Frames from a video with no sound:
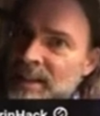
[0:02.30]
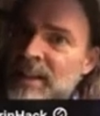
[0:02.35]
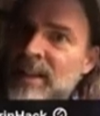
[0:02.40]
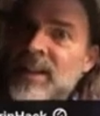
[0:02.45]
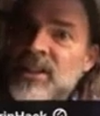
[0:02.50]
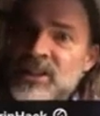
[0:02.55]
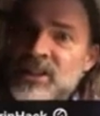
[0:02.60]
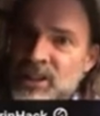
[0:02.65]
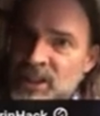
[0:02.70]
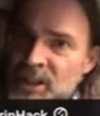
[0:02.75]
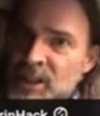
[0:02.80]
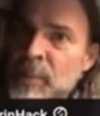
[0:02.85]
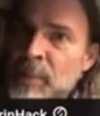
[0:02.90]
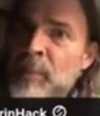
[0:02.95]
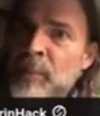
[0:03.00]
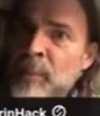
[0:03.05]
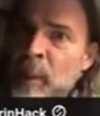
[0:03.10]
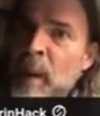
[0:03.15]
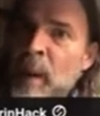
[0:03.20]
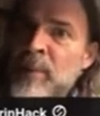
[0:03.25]
She's a
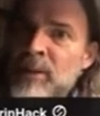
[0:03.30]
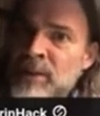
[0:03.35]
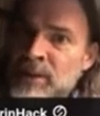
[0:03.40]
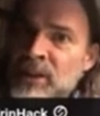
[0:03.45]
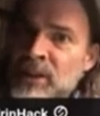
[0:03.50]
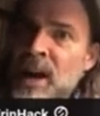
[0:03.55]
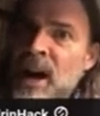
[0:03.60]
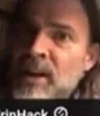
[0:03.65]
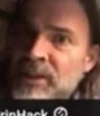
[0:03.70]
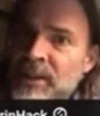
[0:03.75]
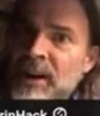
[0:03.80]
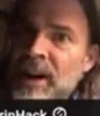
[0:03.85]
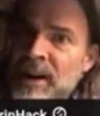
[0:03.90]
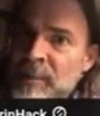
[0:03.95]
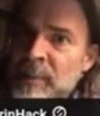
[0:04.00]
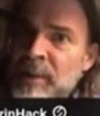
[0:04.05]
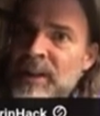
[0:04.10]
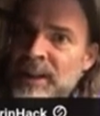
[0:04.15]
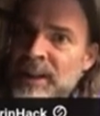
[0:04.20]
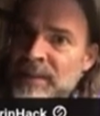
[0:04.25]
published author, I
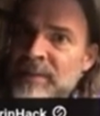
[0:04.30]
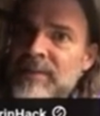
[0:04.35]
believe.